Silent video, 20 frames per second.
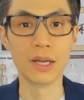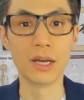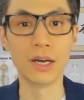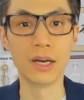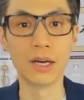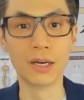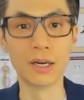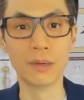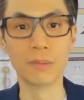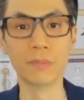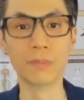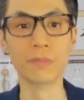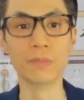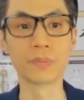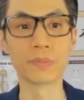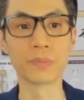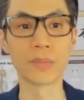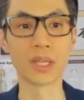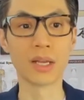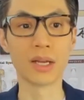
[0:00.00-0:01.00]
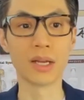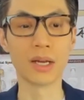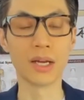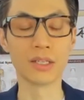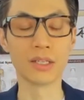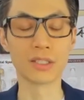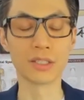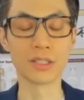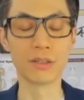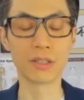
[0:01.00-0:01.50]

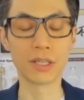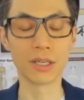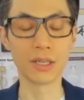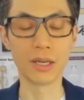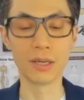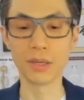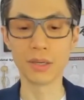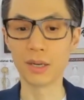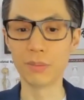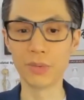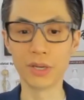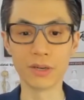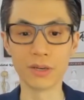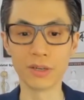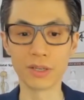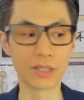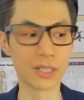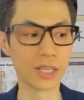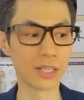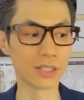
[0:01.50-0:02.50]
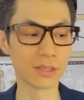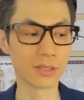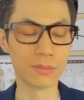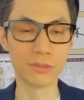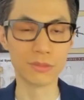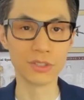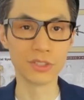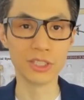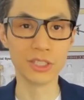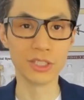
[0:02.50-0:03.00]
I just, okay, I better get some
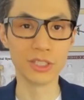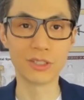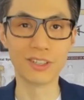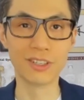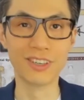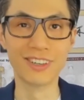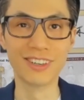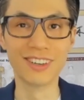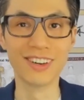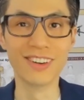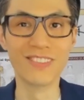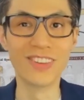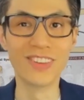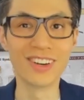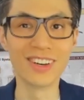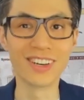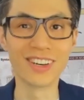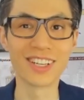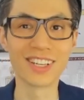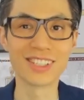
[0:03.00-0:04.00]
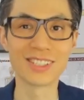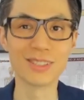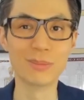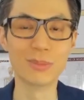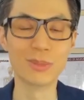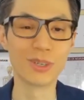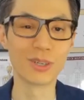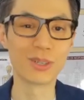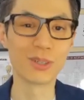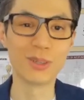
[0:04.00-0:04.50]
more qi coil, or I better get some
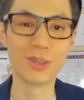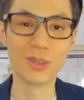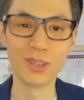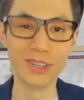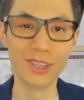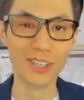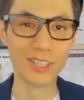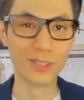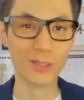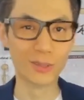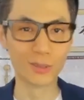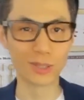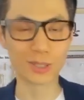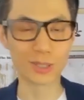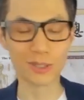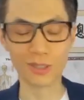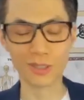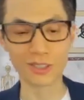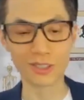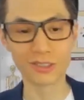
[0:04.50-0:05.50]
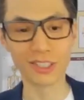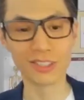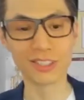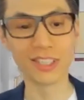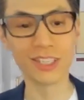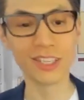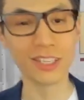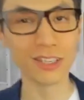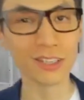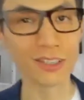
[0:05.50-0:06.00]
more aura coil. So I
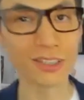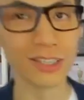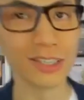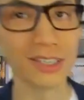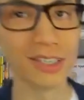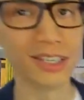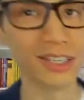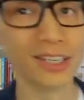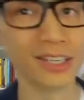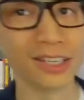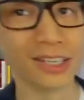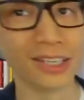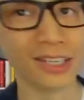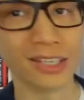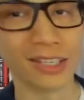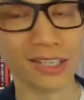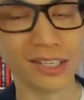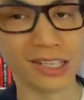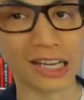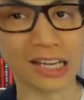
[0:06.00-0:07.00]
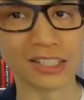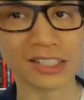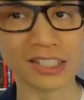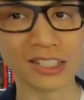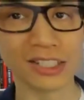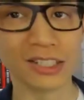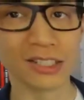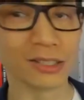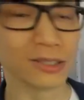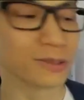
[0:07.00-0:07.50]

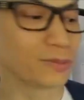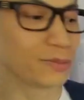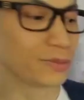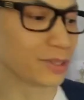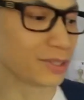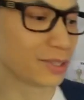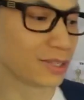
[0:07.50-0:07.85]
sit here,